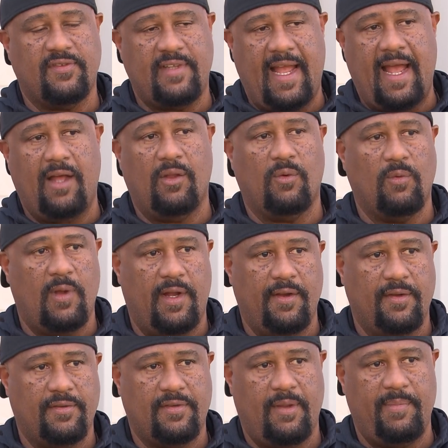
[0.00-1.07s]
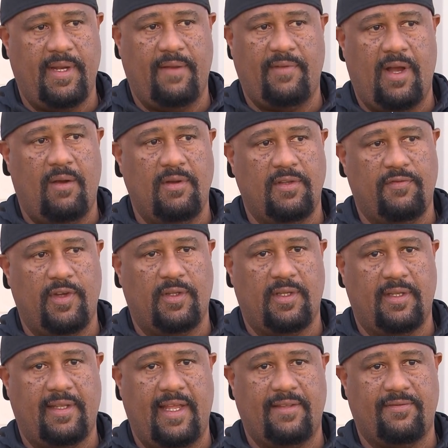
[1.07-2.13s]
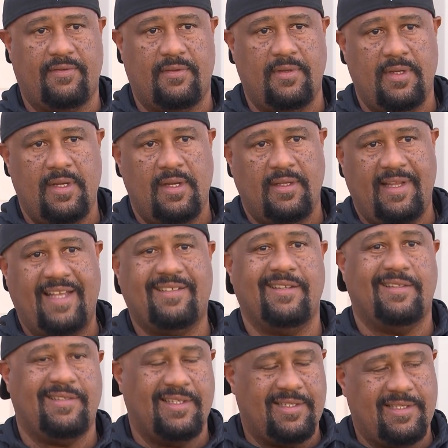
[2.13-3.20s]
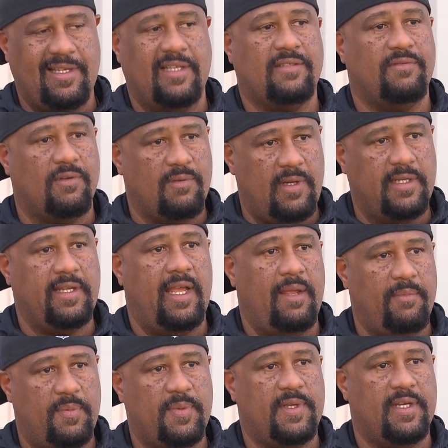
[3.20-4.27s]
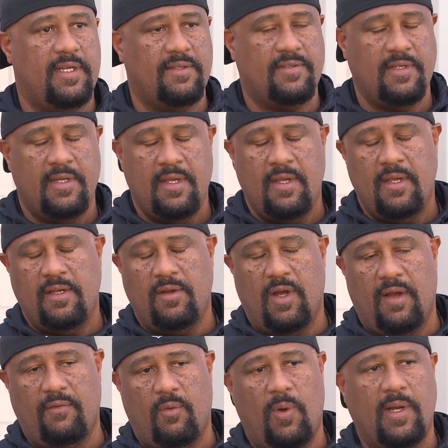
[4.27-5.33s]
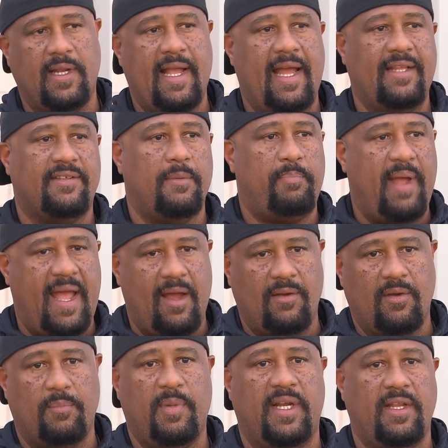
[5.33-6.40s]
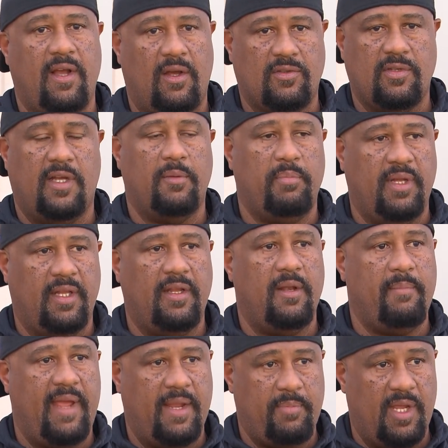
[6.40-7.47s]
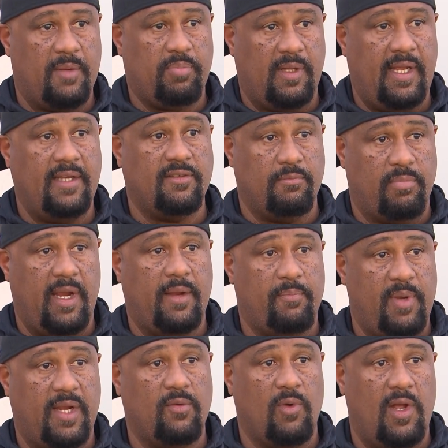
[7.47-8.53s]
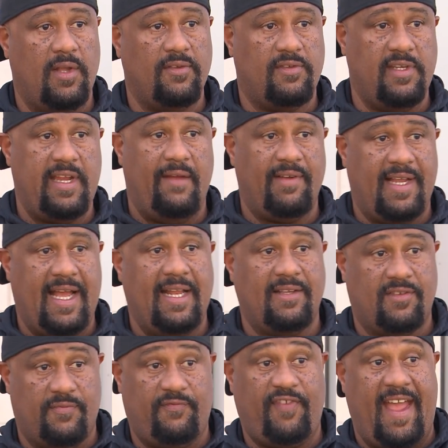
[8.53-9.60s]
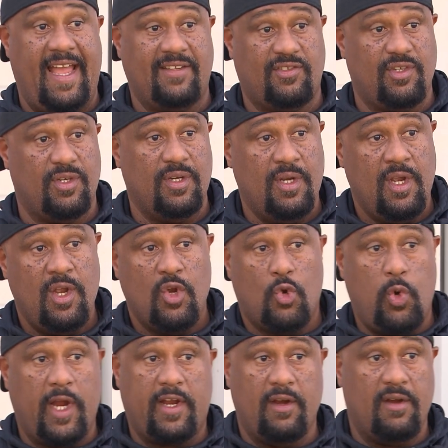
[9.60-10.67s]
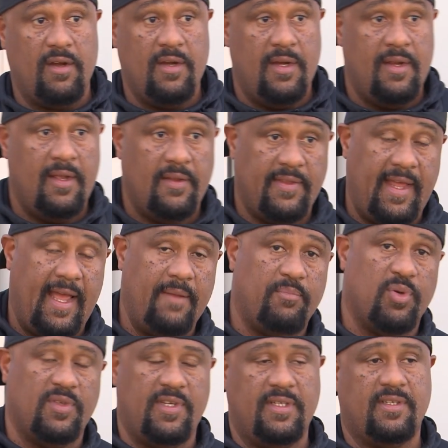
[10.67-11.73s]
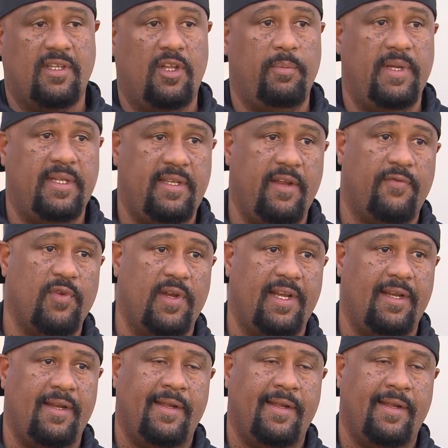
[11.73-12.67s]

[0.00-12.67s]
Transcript: style of runners. I mean, I've always felt that that's that's a successful run game because you have one guy that's a pounder, but he also has the ability to make big plays and break big runs. Then you have a guy that's faster, quicker, that presents a little bit different,